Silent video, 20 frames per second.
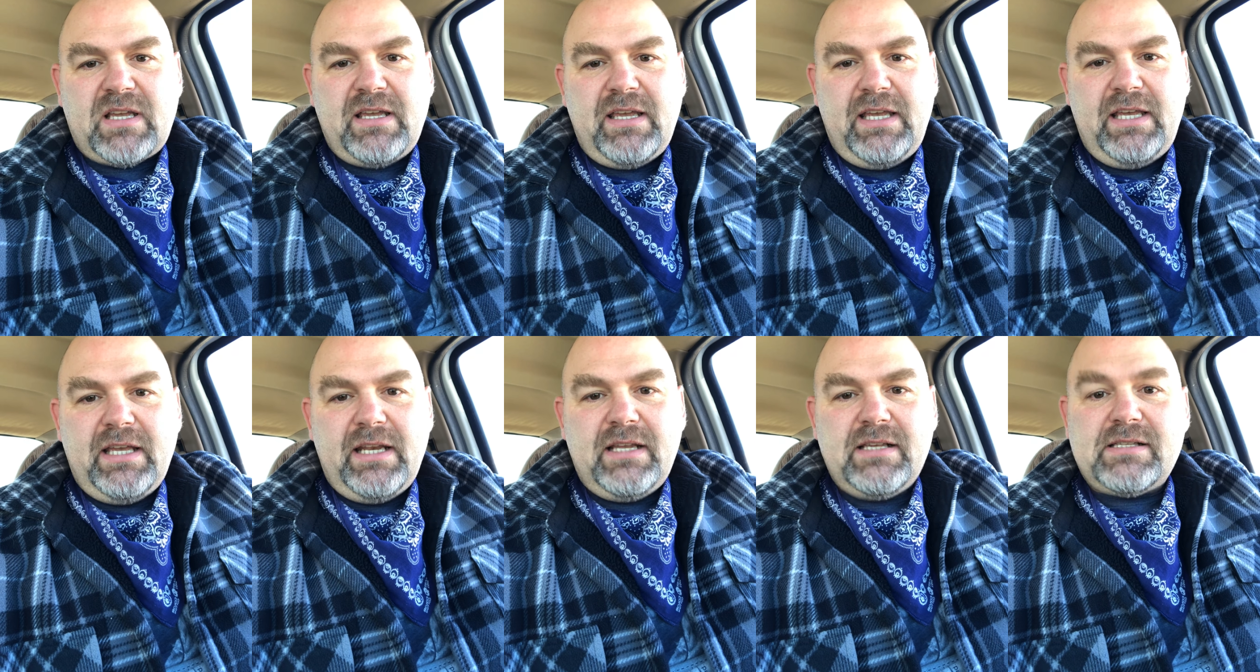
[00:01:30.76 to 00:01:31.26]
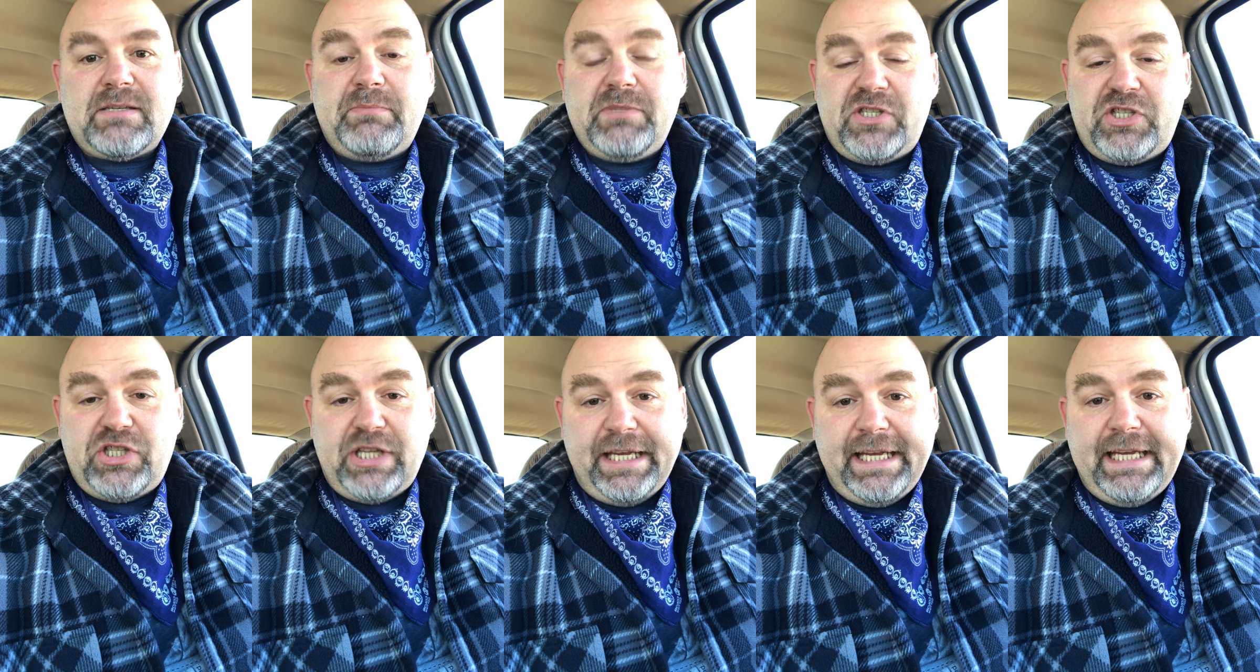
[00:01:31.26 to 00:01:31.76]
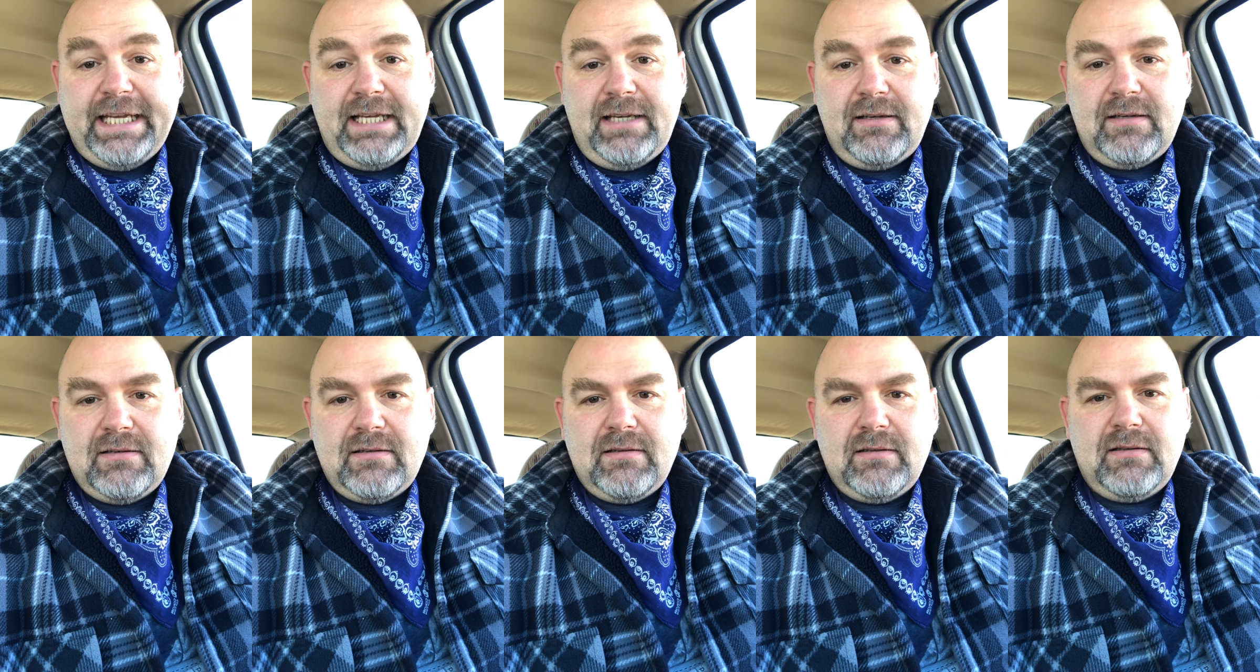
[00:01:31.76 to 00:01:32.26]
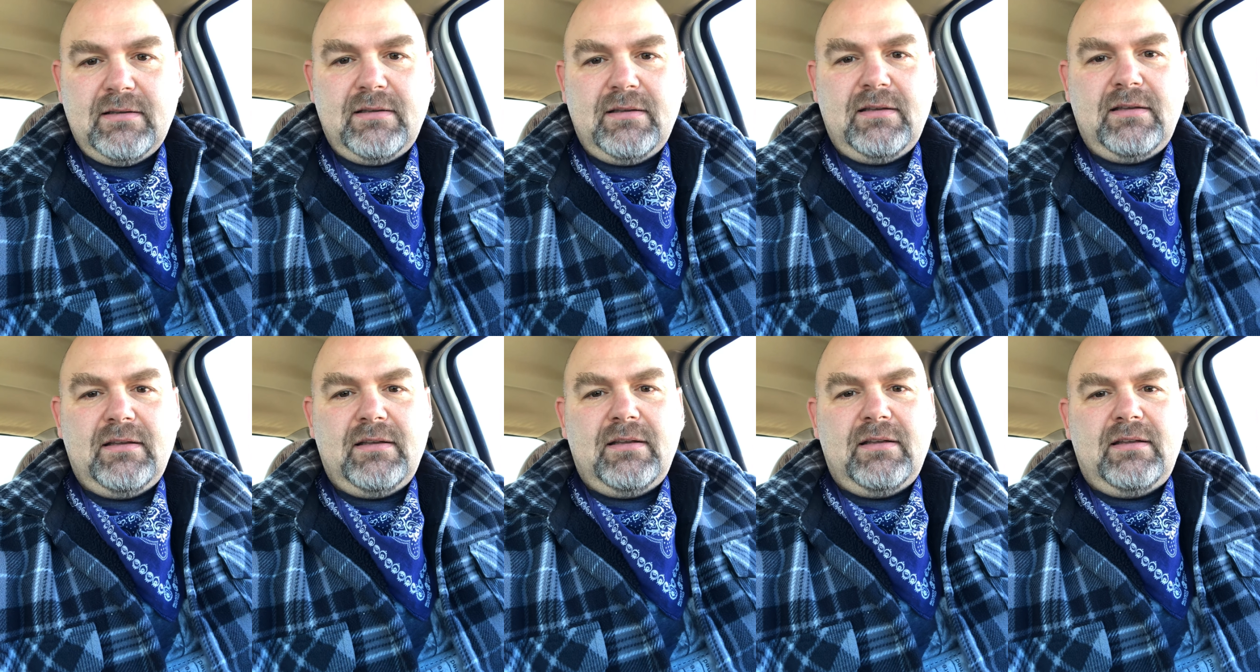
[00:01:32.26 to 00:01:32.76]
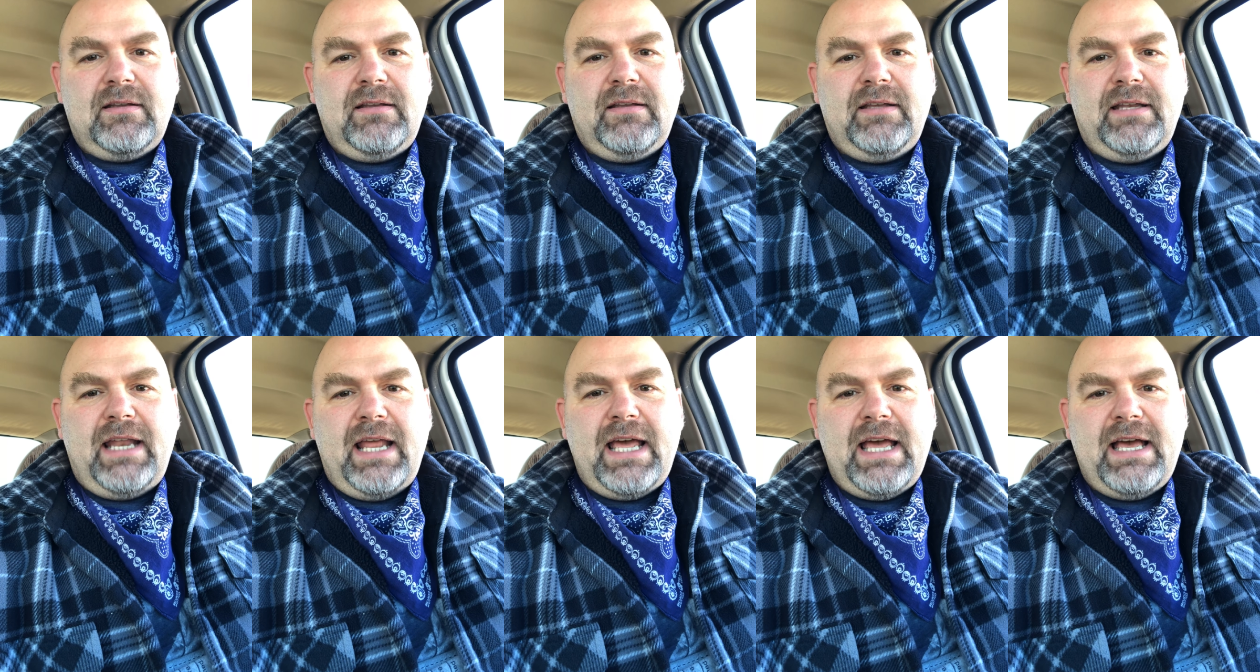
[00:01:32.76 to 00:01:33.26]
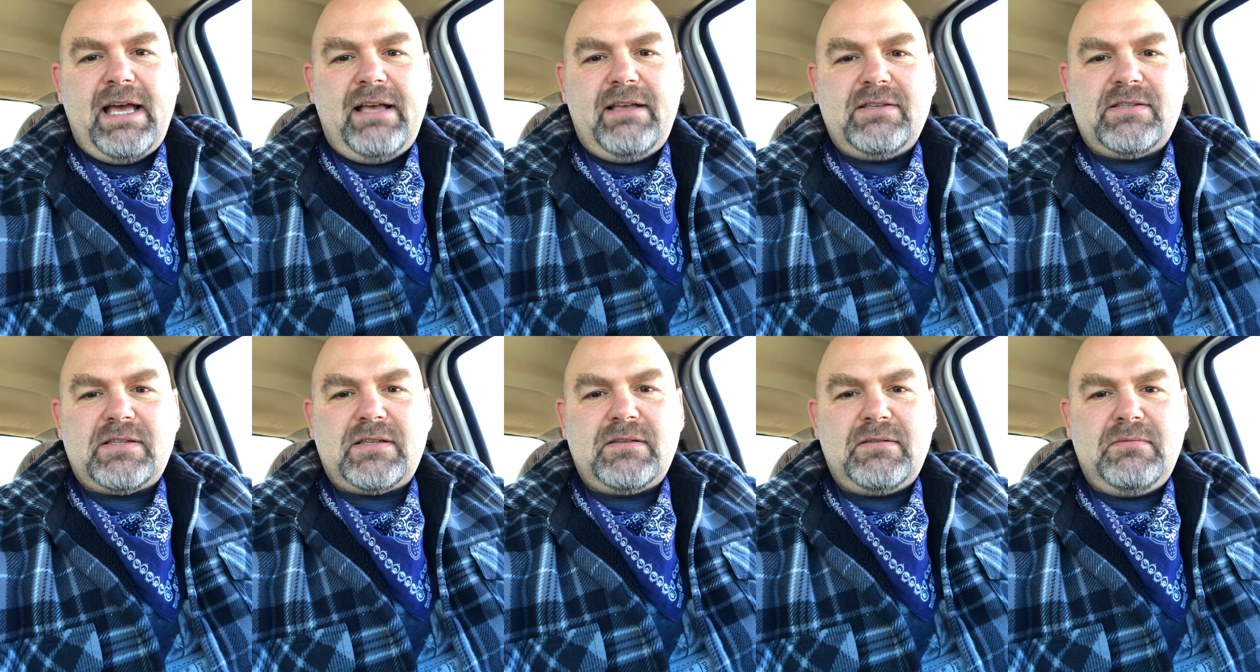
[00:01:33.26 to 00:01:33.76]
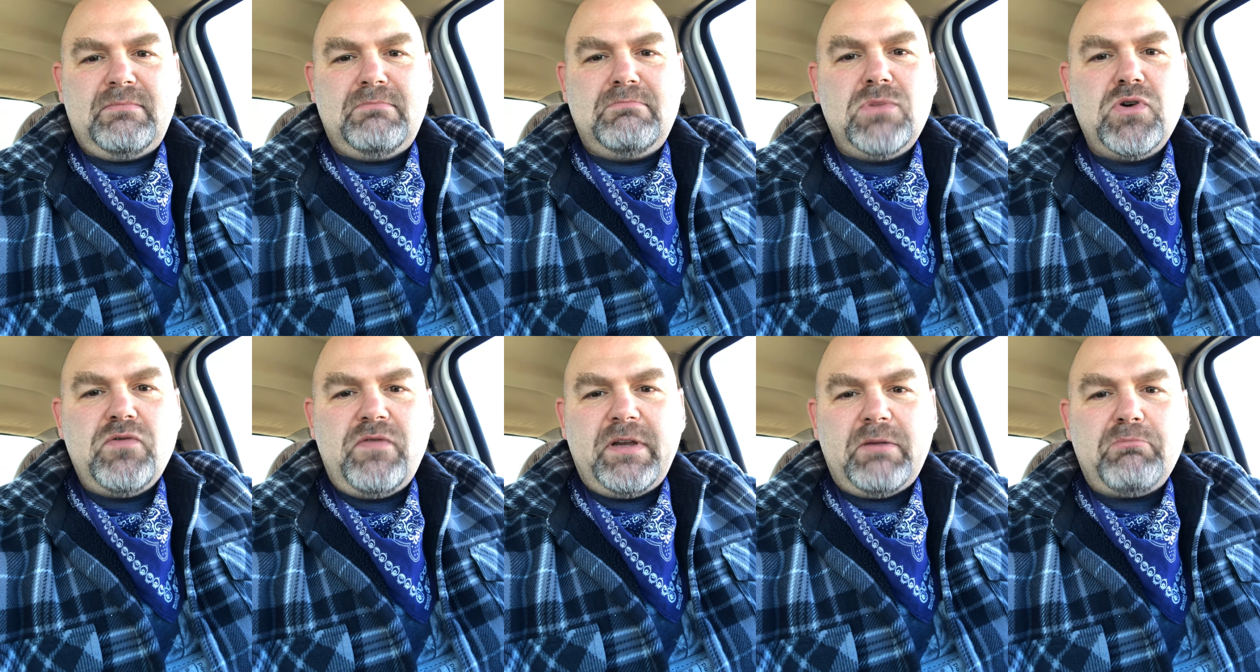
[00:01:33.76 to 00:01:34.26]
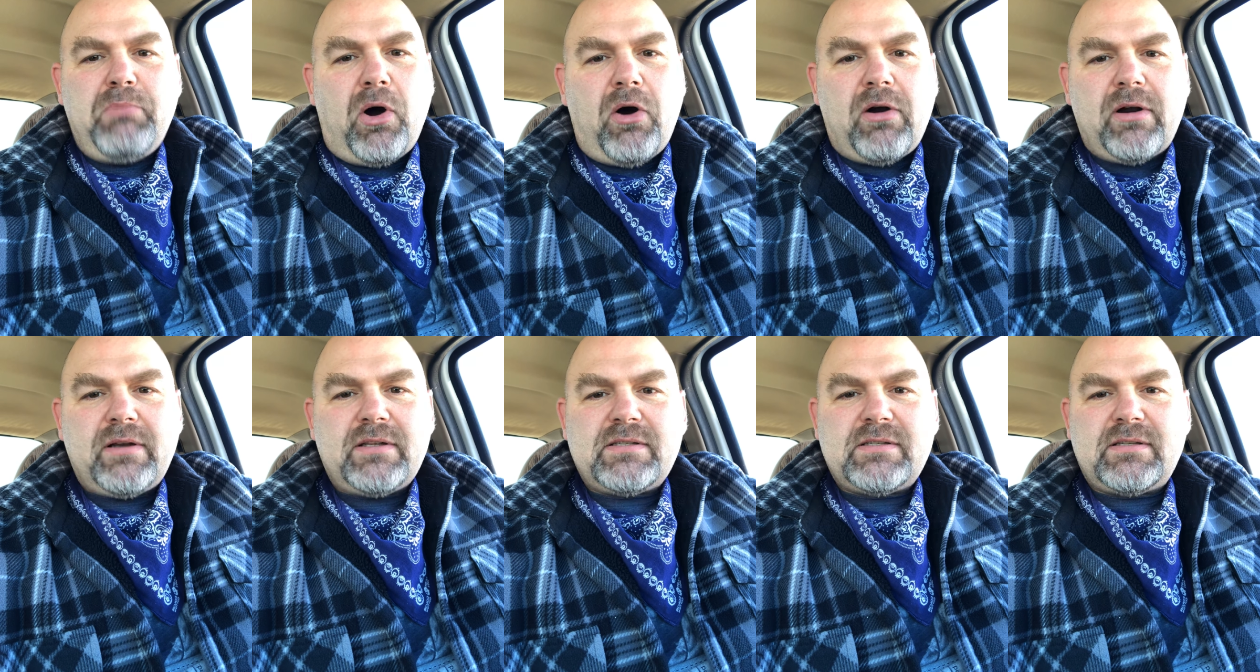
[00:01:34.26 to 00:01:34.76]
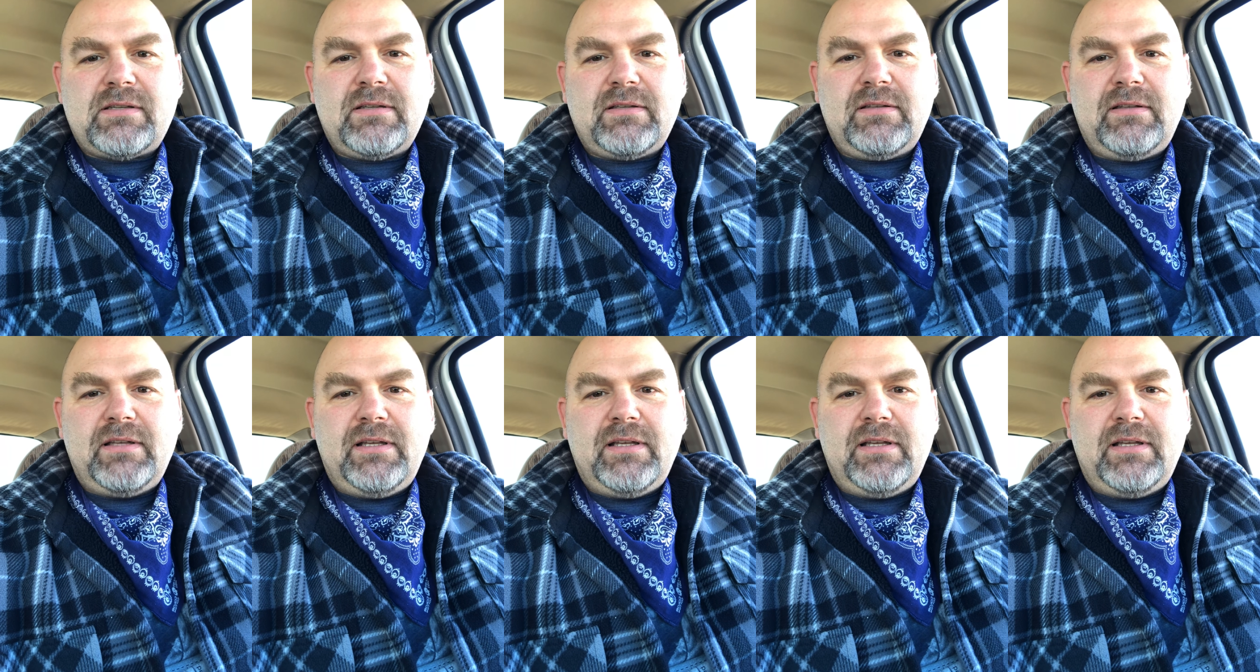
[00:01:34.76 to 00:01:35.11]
It is a machine. It has moving parts